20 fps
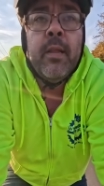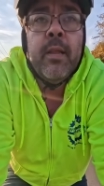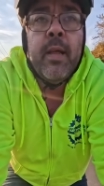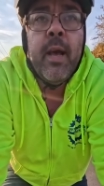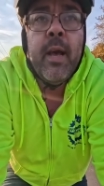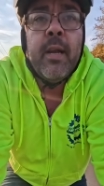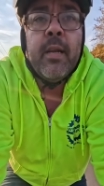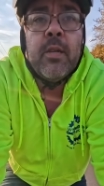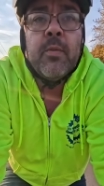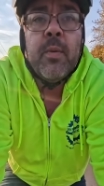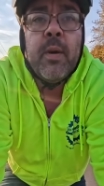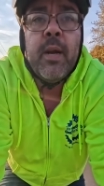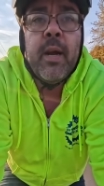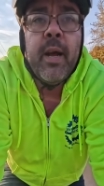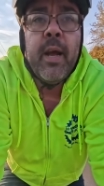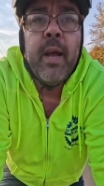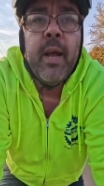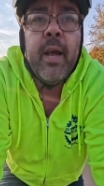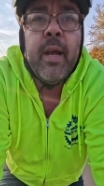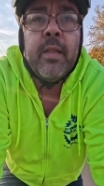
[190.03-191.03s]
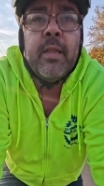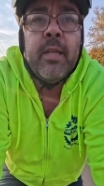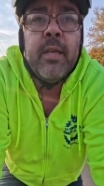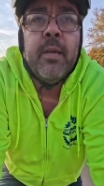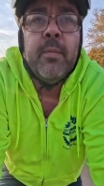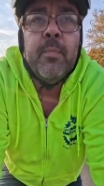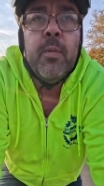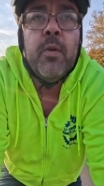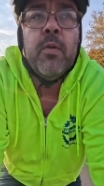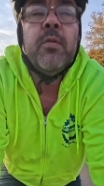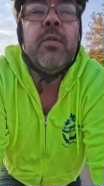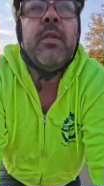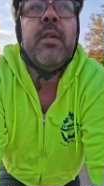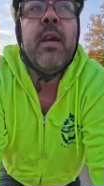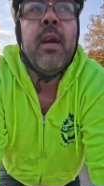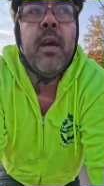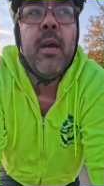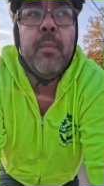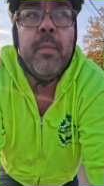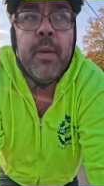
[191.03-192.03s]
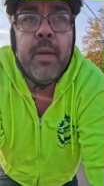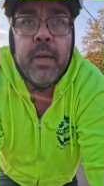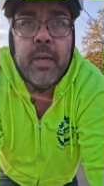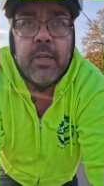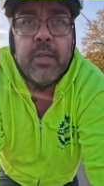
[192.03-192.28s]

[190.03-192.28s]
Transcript: that is when I had the most common